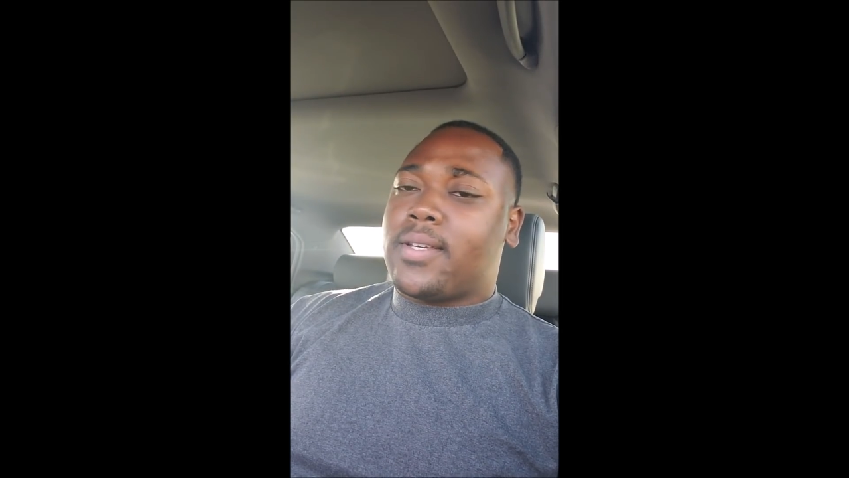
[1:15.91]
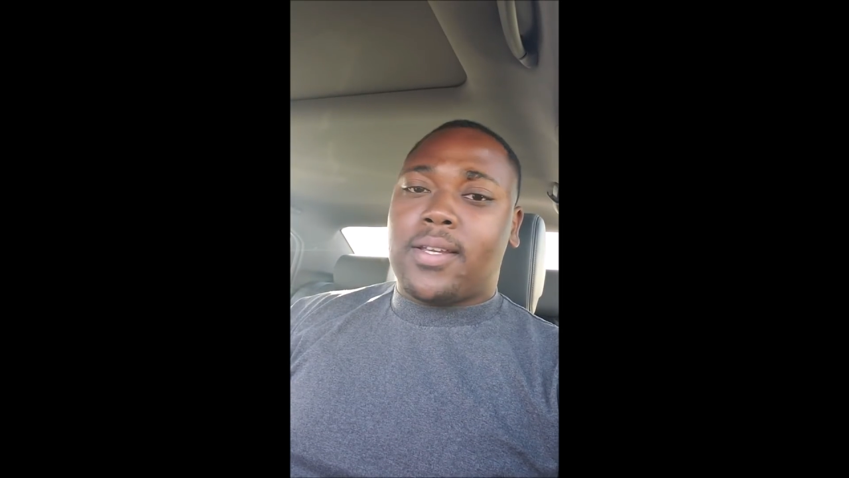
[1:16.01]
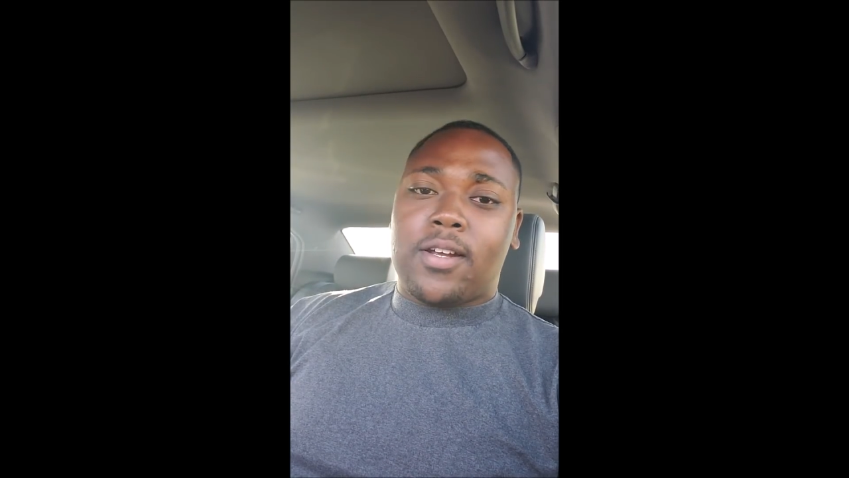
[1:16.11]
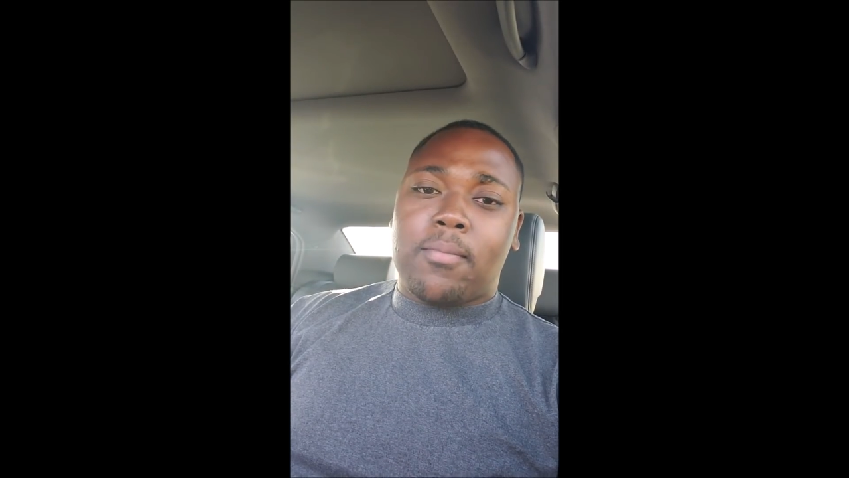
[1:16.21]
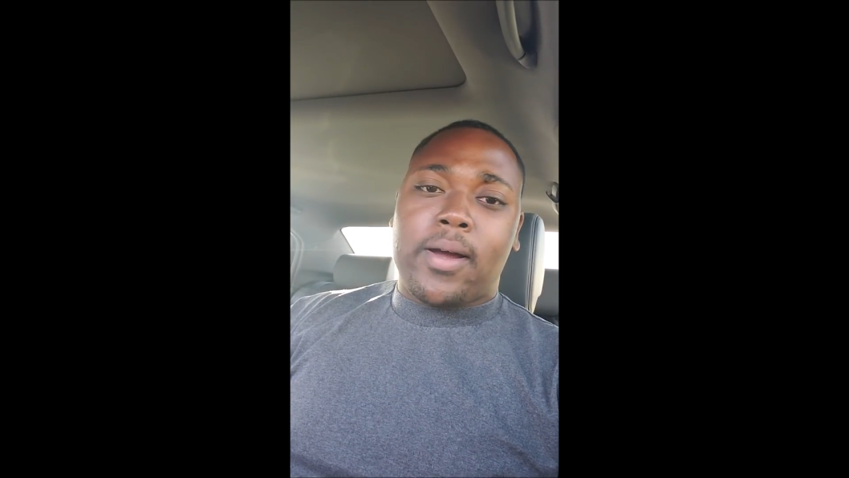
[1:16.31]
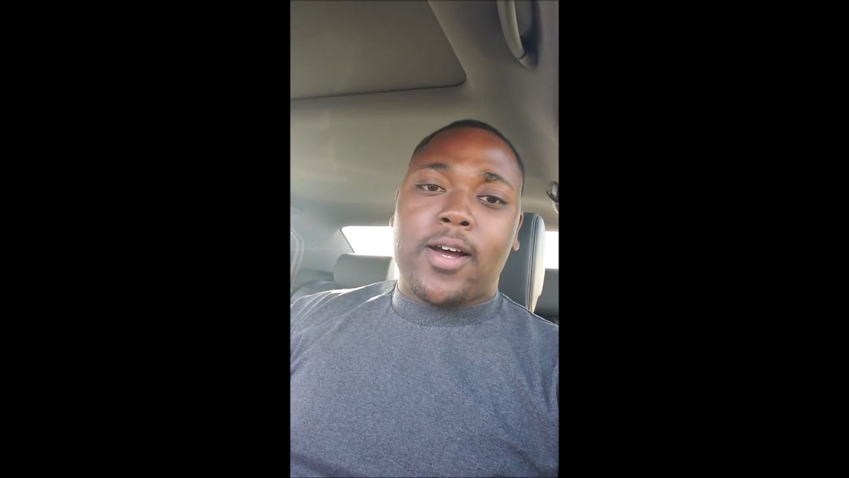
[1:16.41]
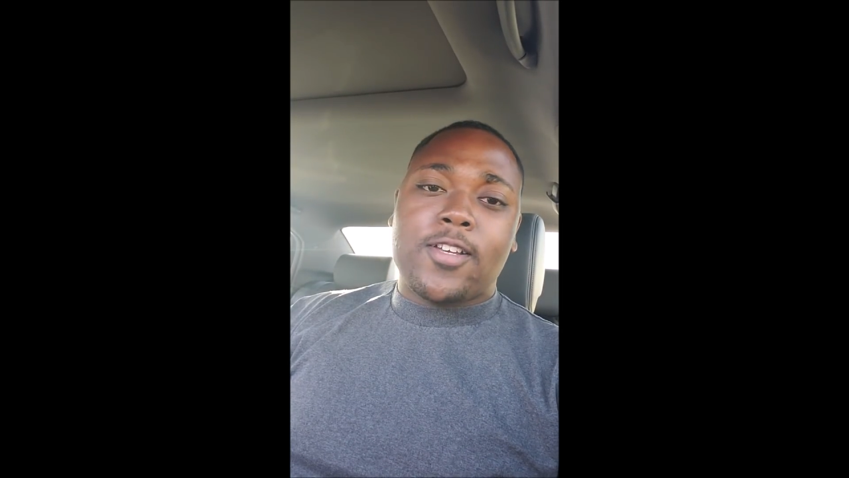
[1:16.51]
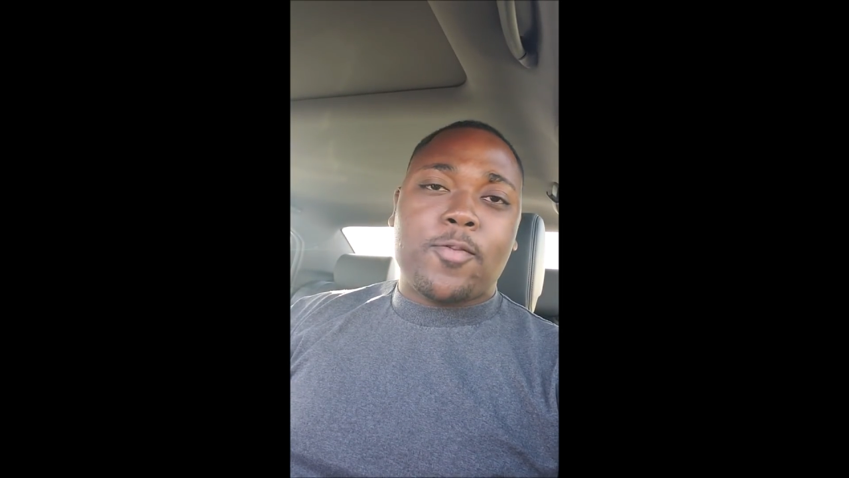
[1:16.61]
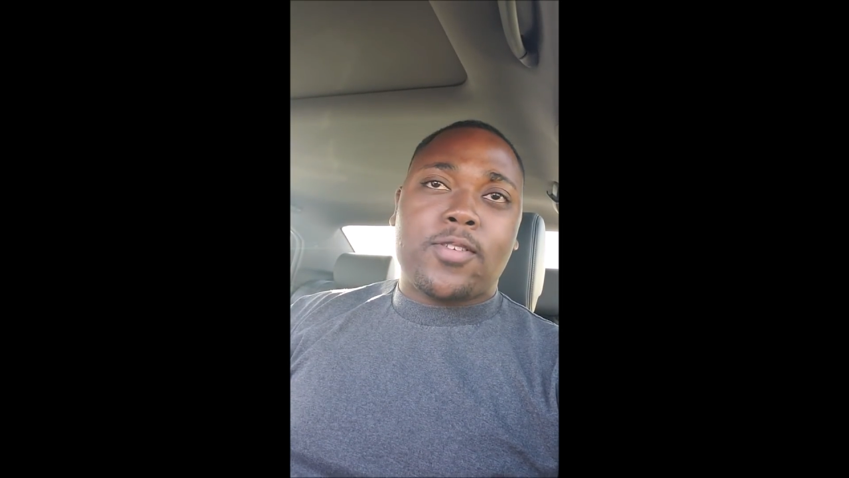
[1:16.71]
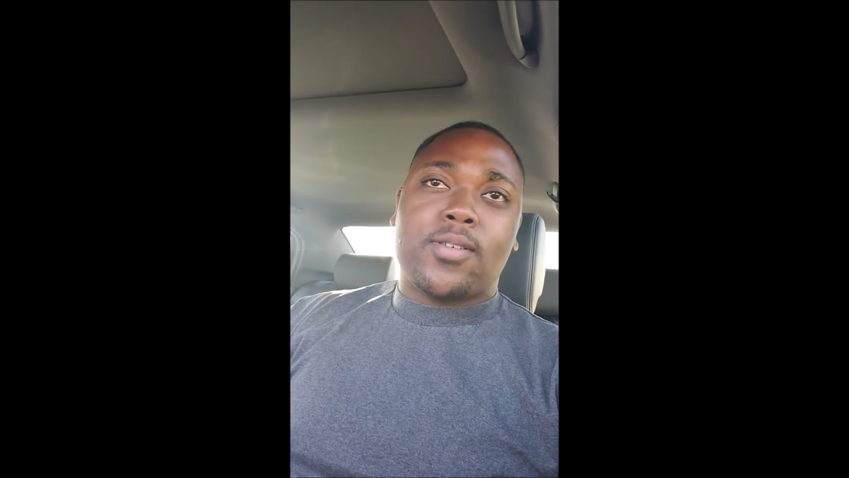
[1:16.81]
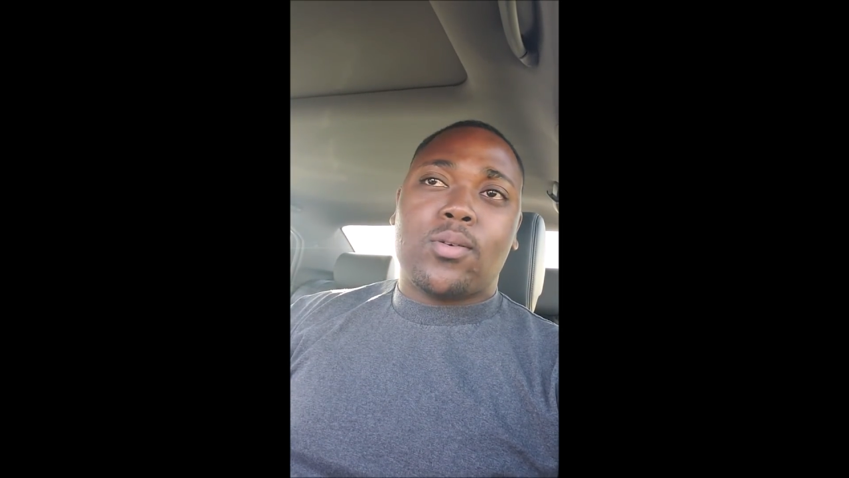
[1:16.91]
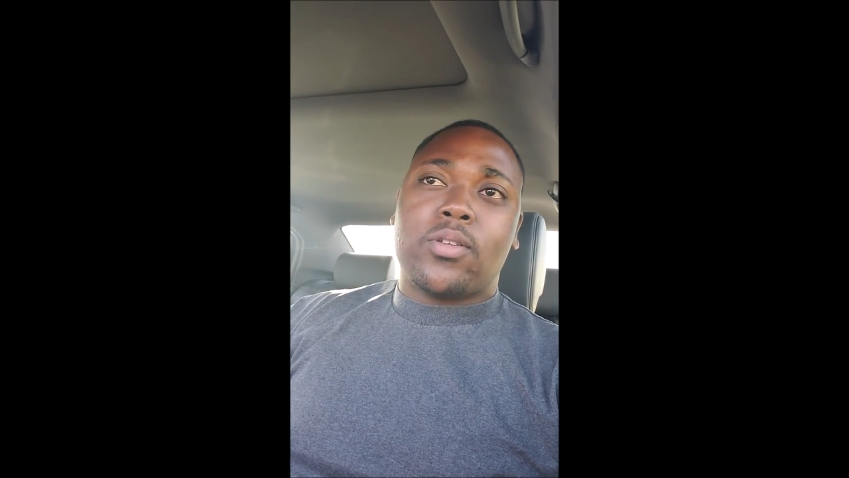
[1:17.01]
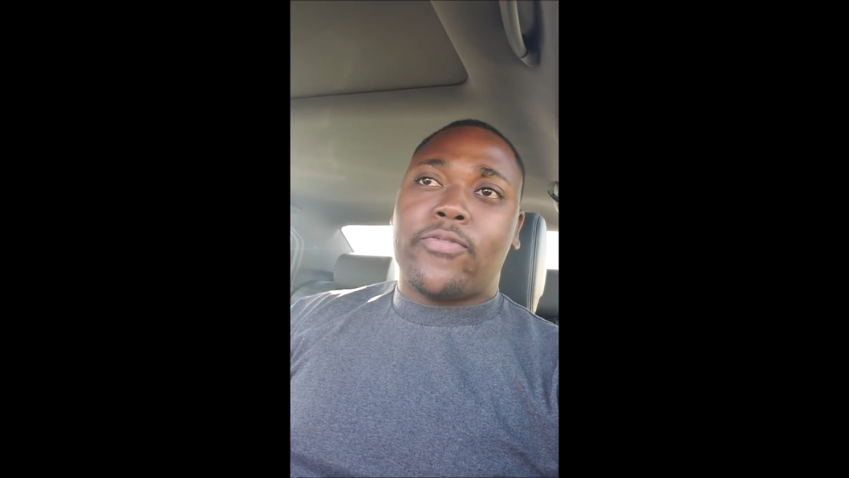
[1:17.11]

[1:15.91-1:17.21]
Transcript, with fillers: you know, my husband sold the